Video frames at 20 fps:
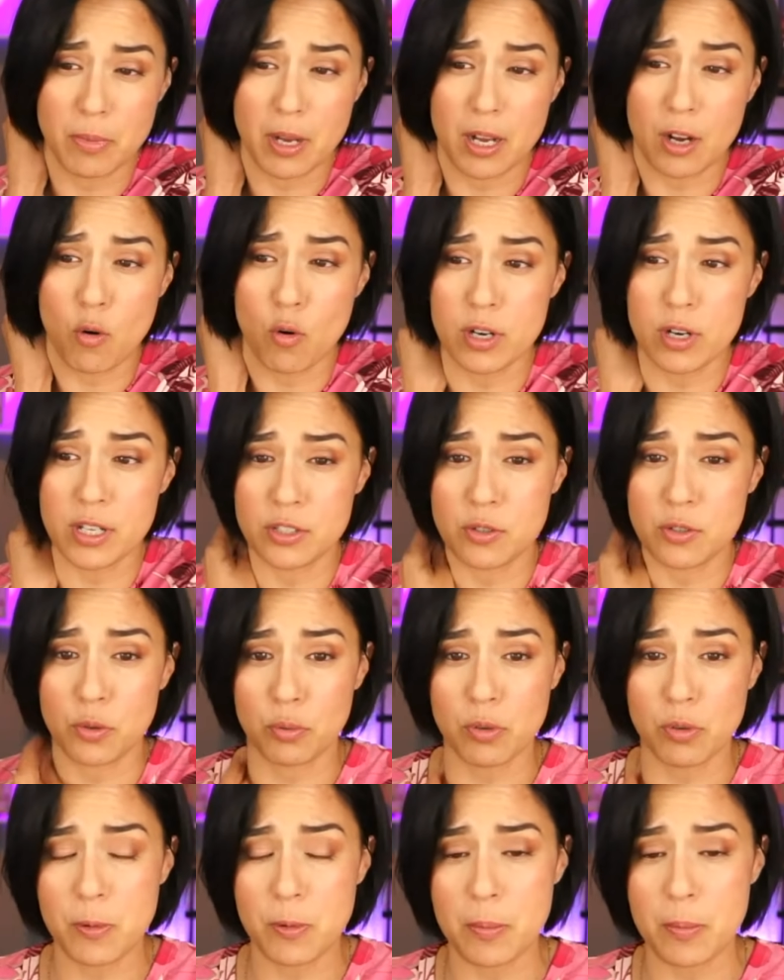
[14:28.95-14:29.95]
according to
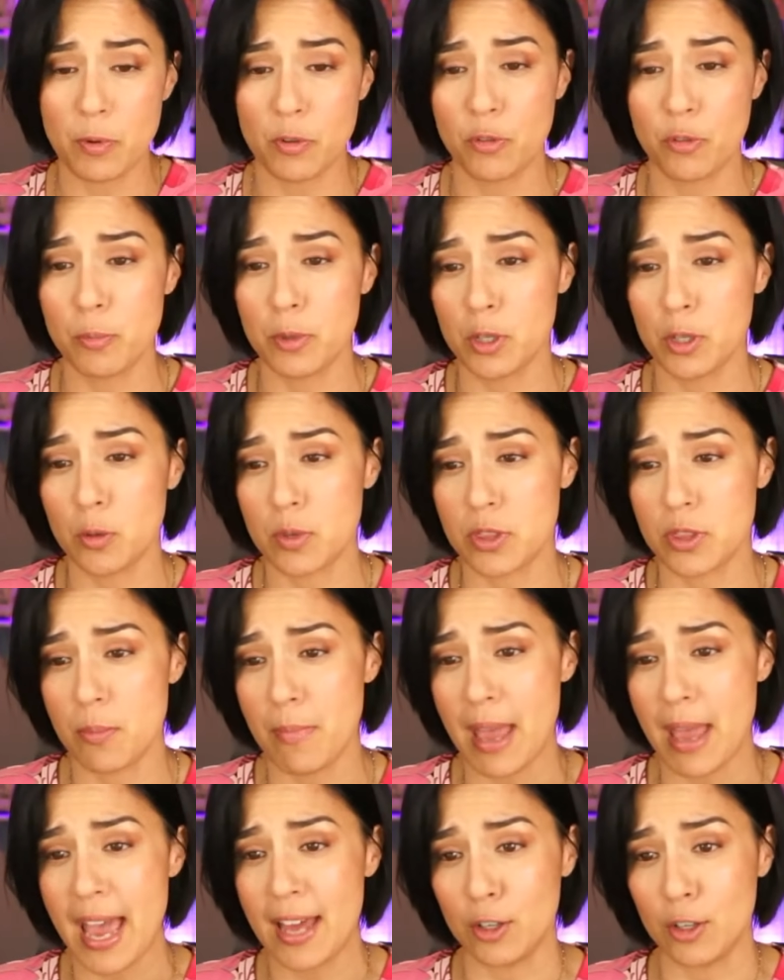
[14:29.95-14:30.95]
3 people familiar with the
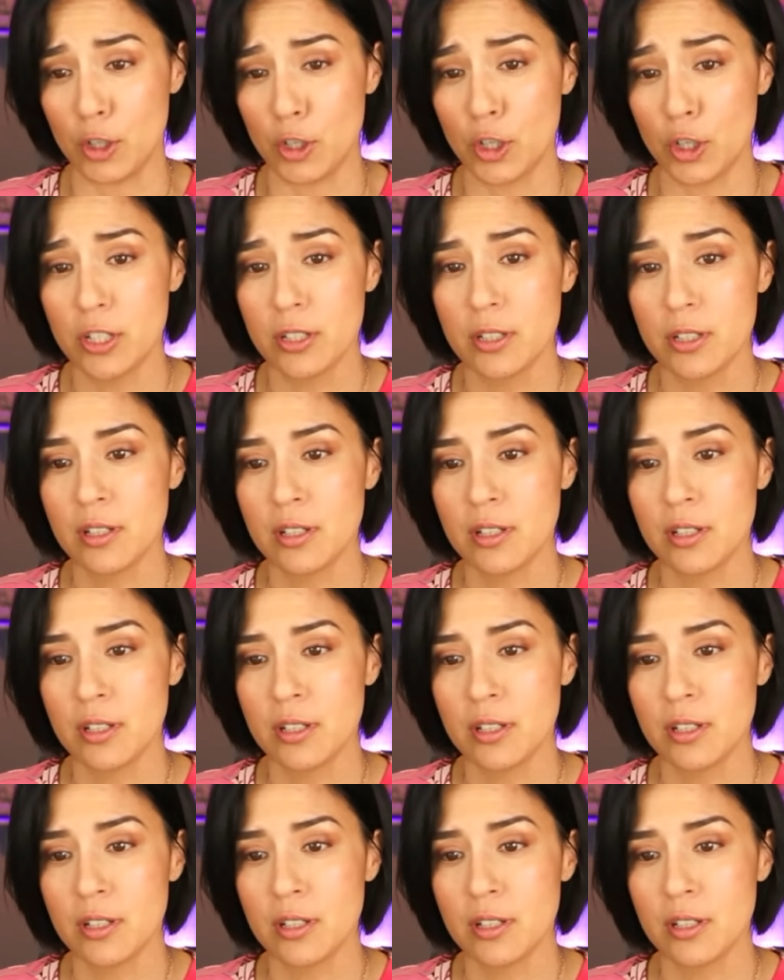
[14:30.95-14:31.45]
matter.